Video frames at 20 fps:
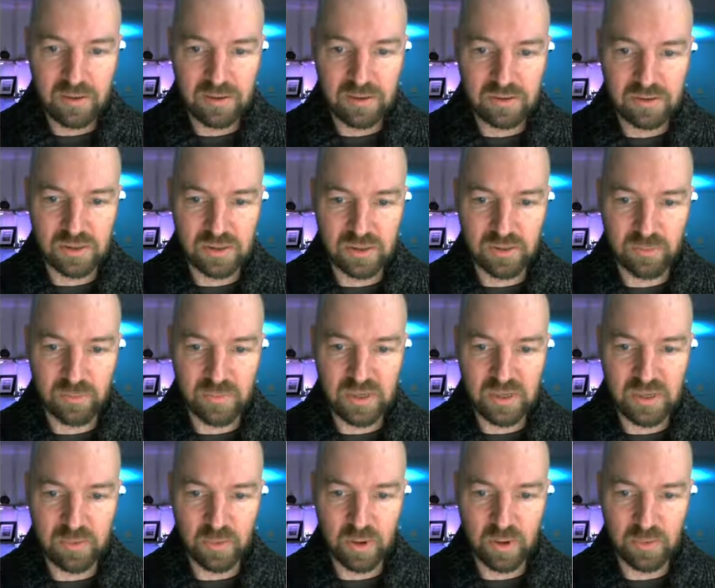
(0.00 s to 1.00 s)
so the
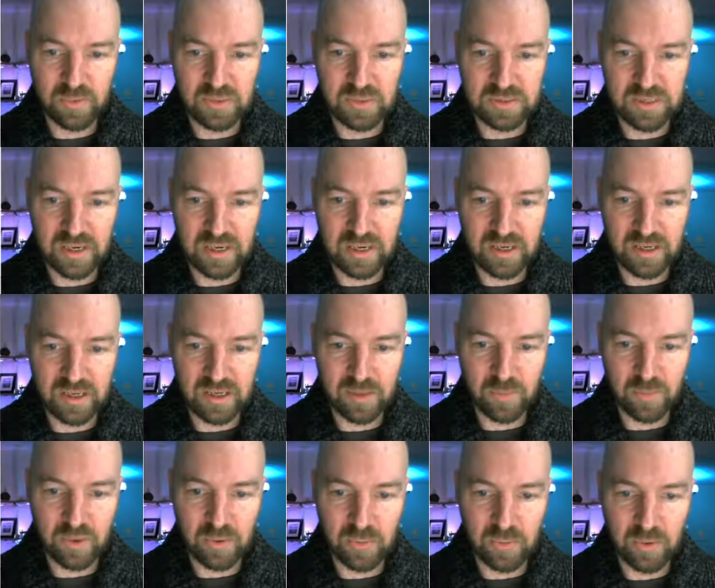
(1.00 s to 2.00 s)
minimum is kind of going to
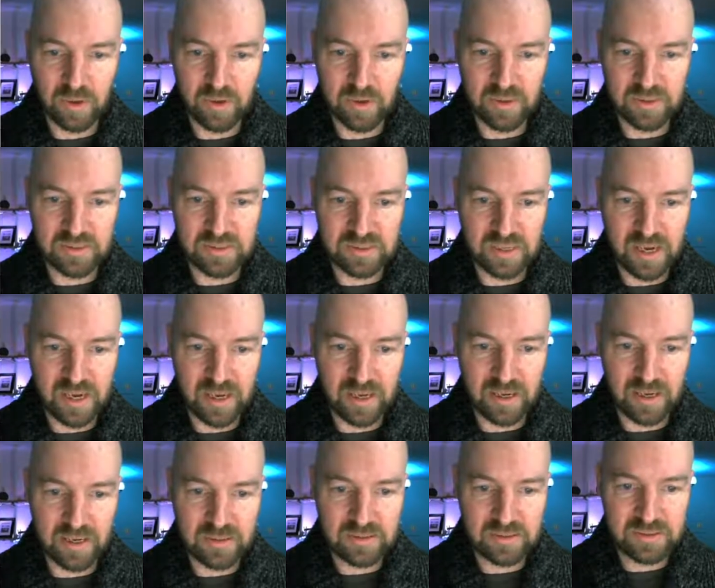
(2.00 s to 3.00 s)
be where it's
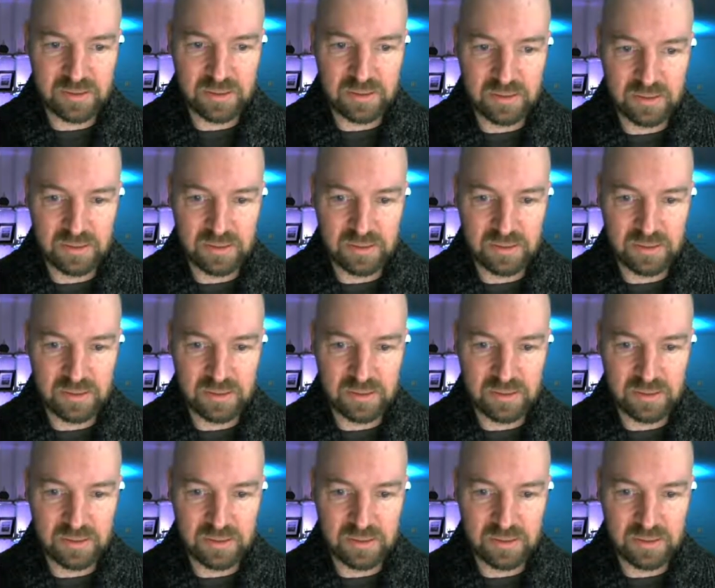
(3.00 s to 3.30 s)
at,